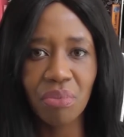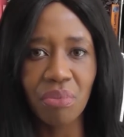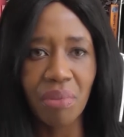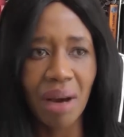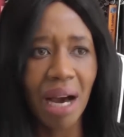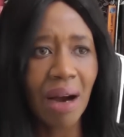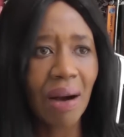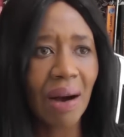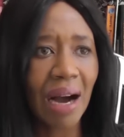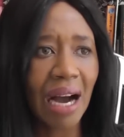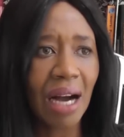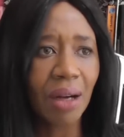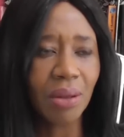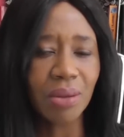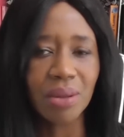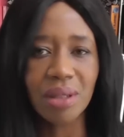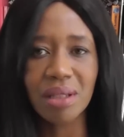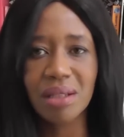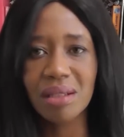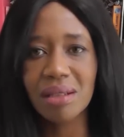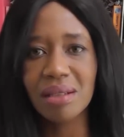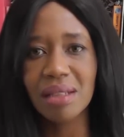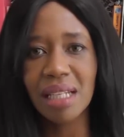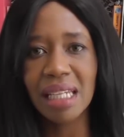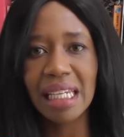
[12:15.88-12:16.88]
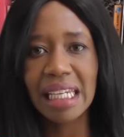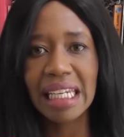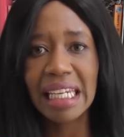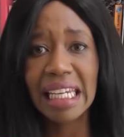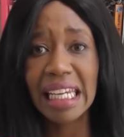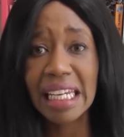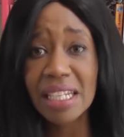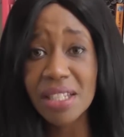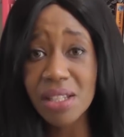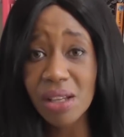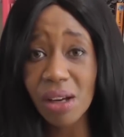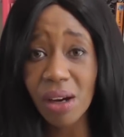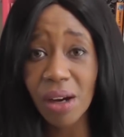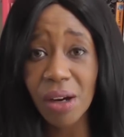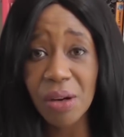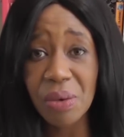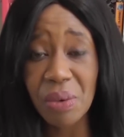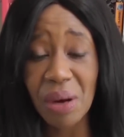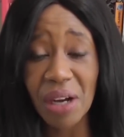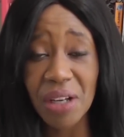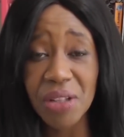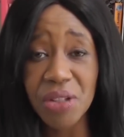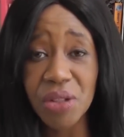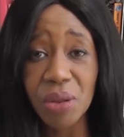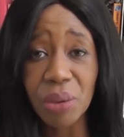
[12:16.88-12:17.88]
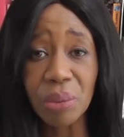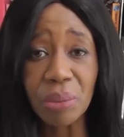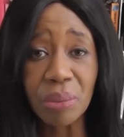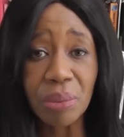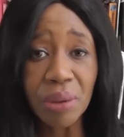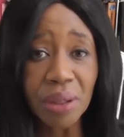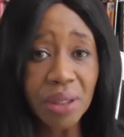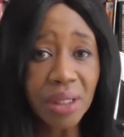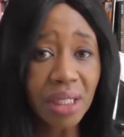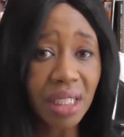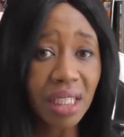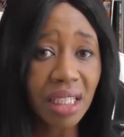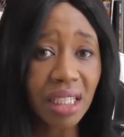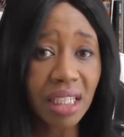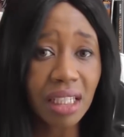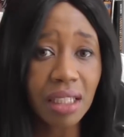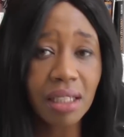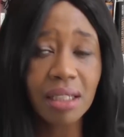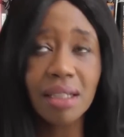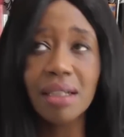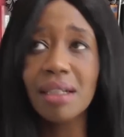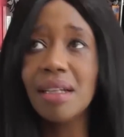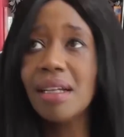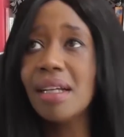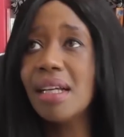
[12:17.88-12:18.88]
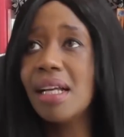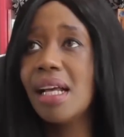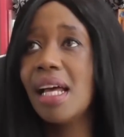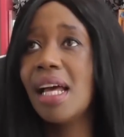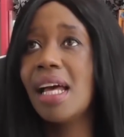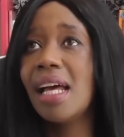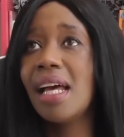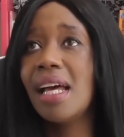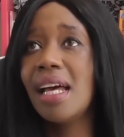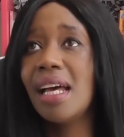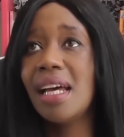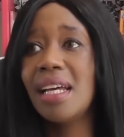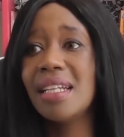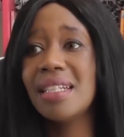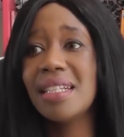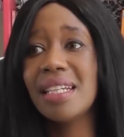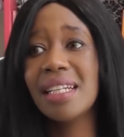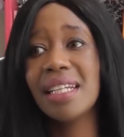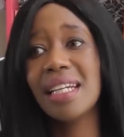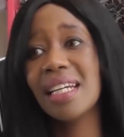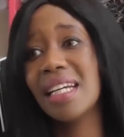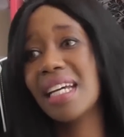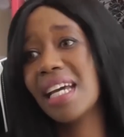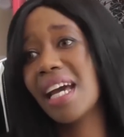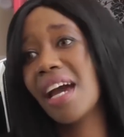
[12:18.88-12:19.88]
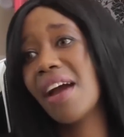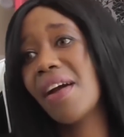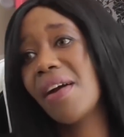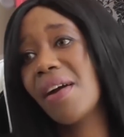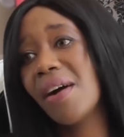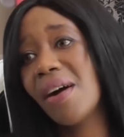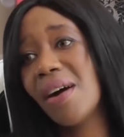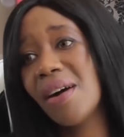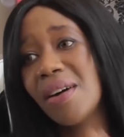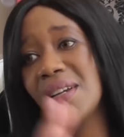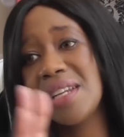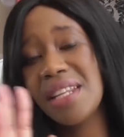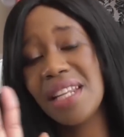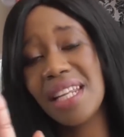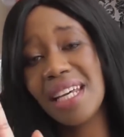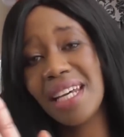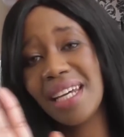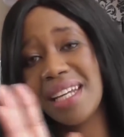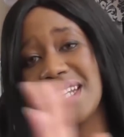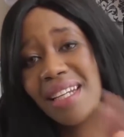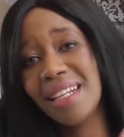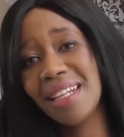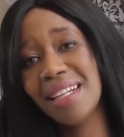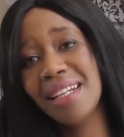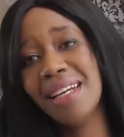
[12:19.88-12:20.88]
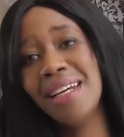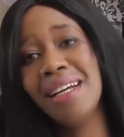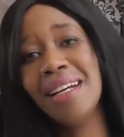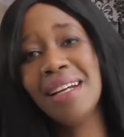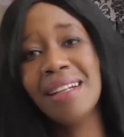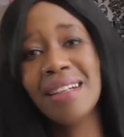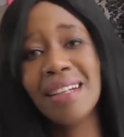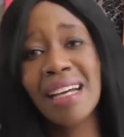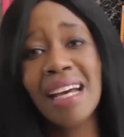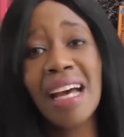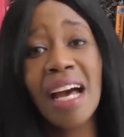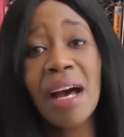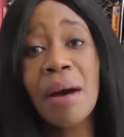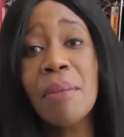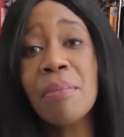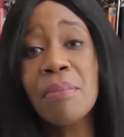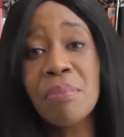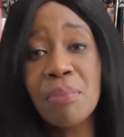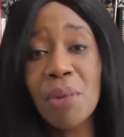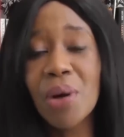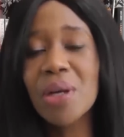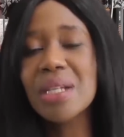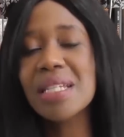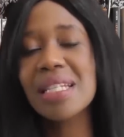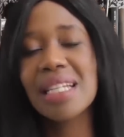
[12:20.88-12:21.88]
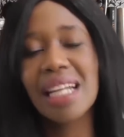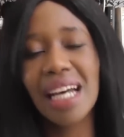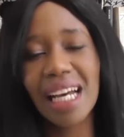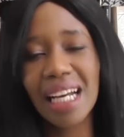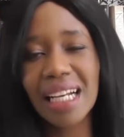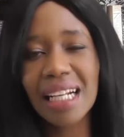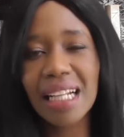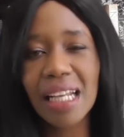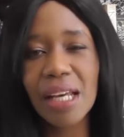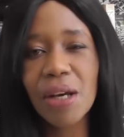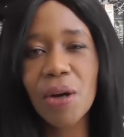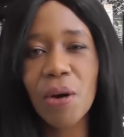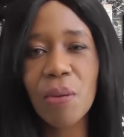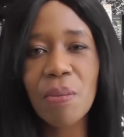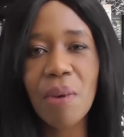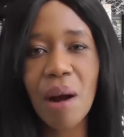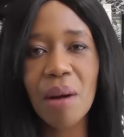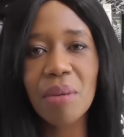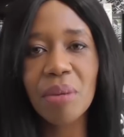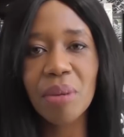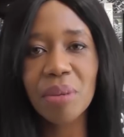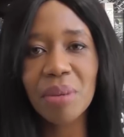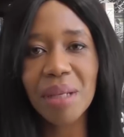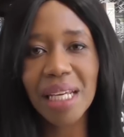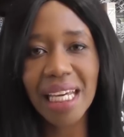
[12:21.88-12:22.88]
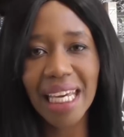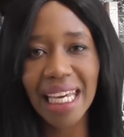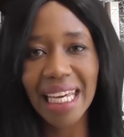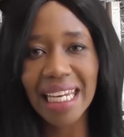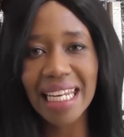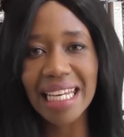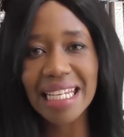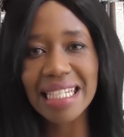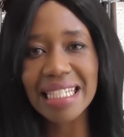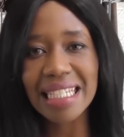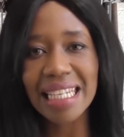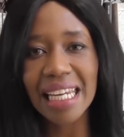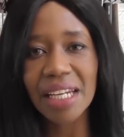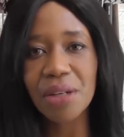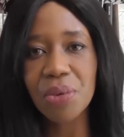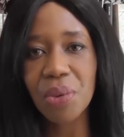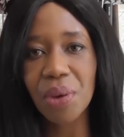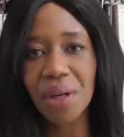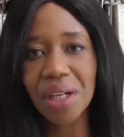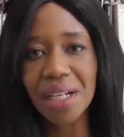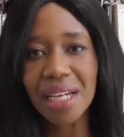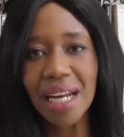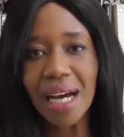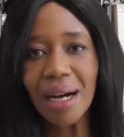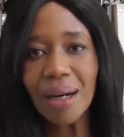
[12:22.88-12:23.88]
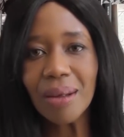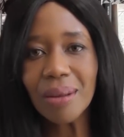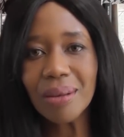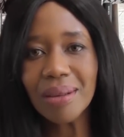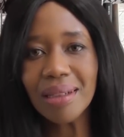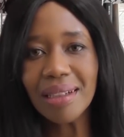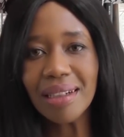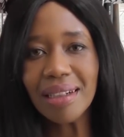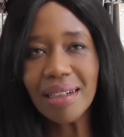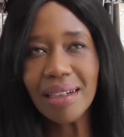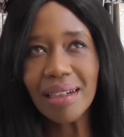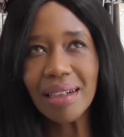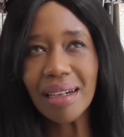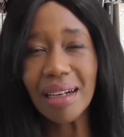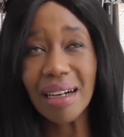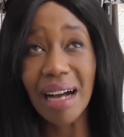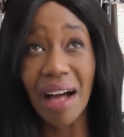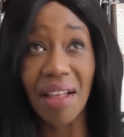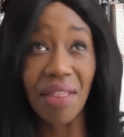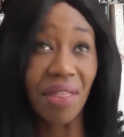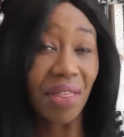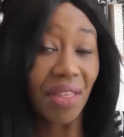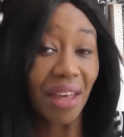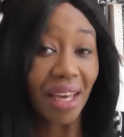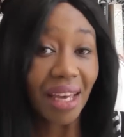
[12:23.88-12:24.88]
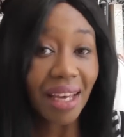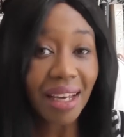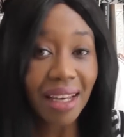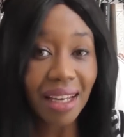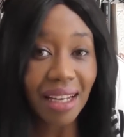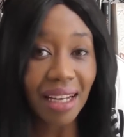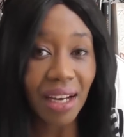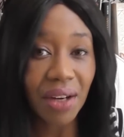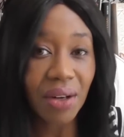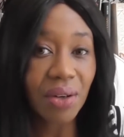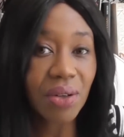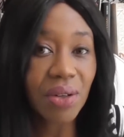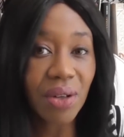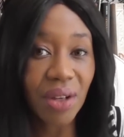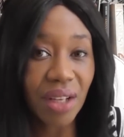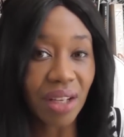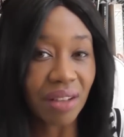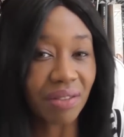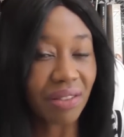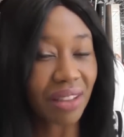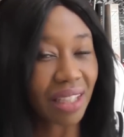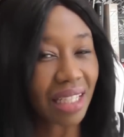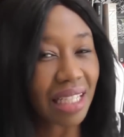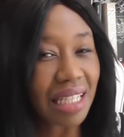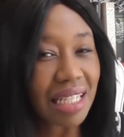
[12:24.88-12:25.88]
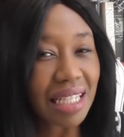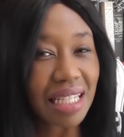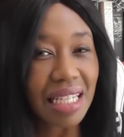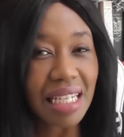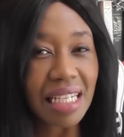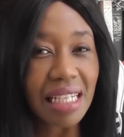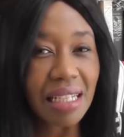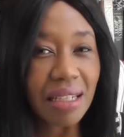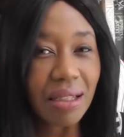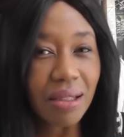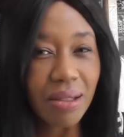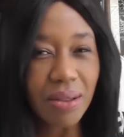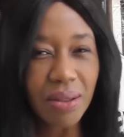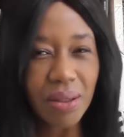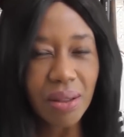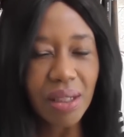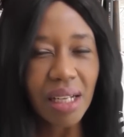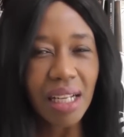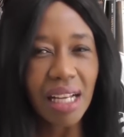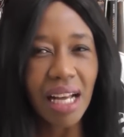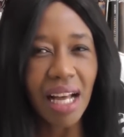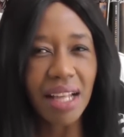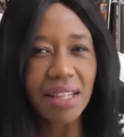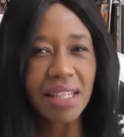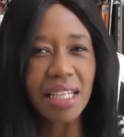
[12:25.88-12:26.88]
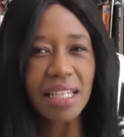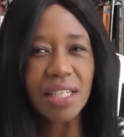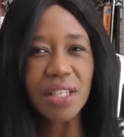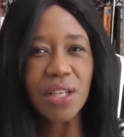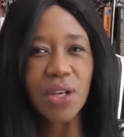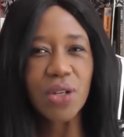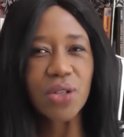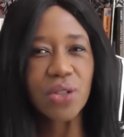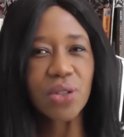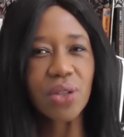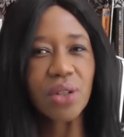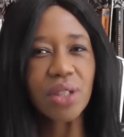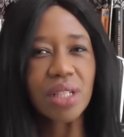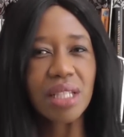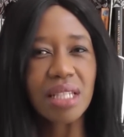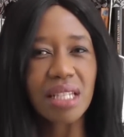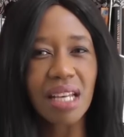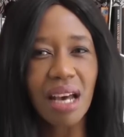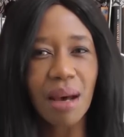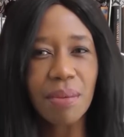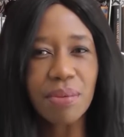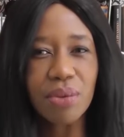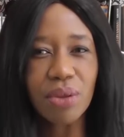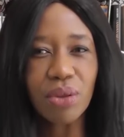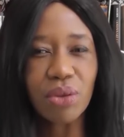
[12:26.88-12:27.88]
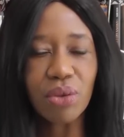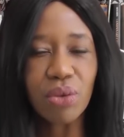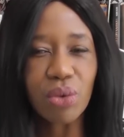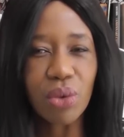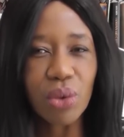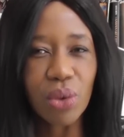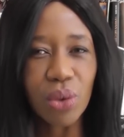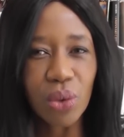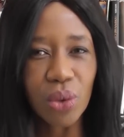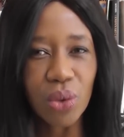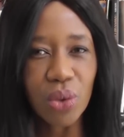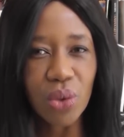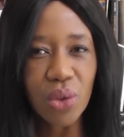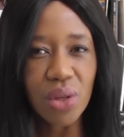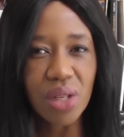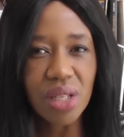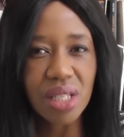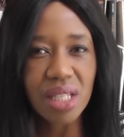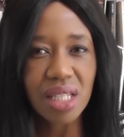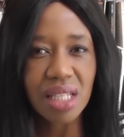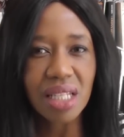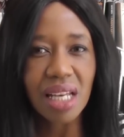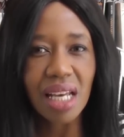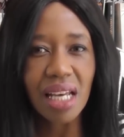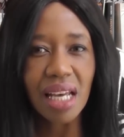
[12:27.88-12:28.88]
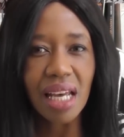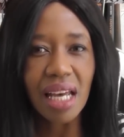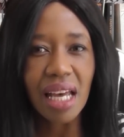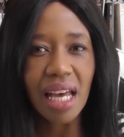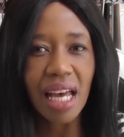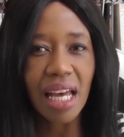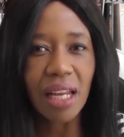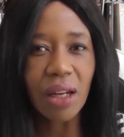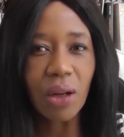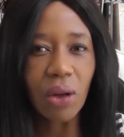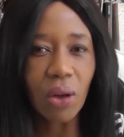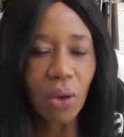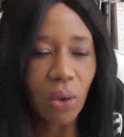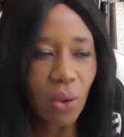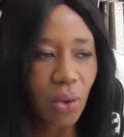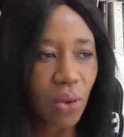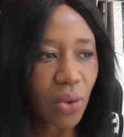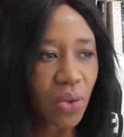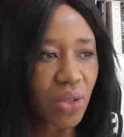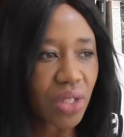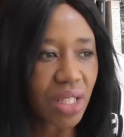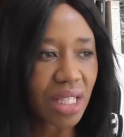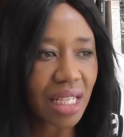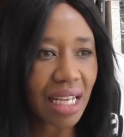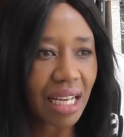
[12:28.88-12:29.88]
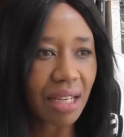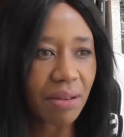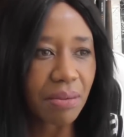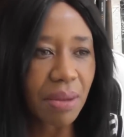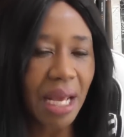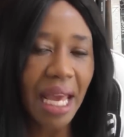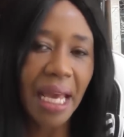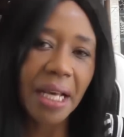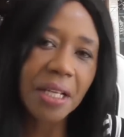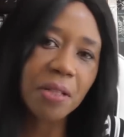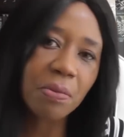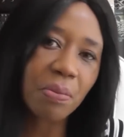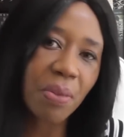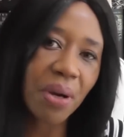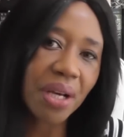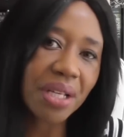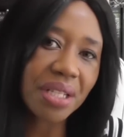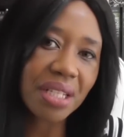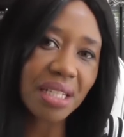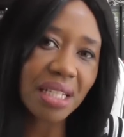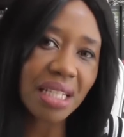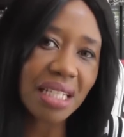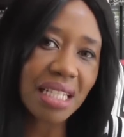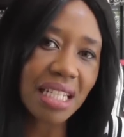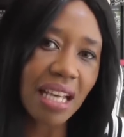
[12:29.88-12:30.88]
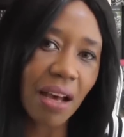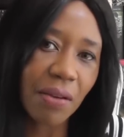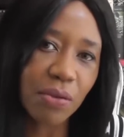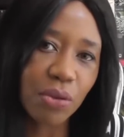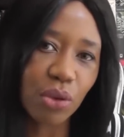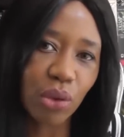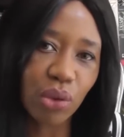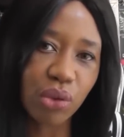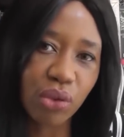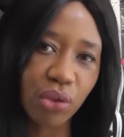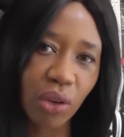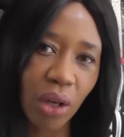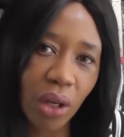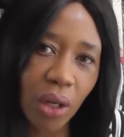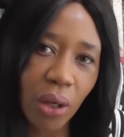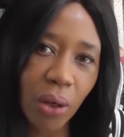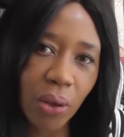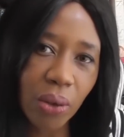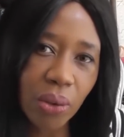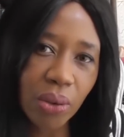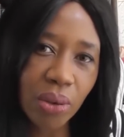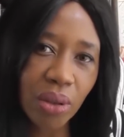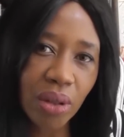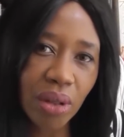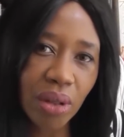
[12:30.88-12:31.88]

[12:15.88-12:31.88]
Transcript: bow out. And then later on write a book, and he can carry on then. Most likely he'll probably get his network now, I think. I don't know if it is legal. I think there's certain types of rules and laws that ex-presidents have to follow.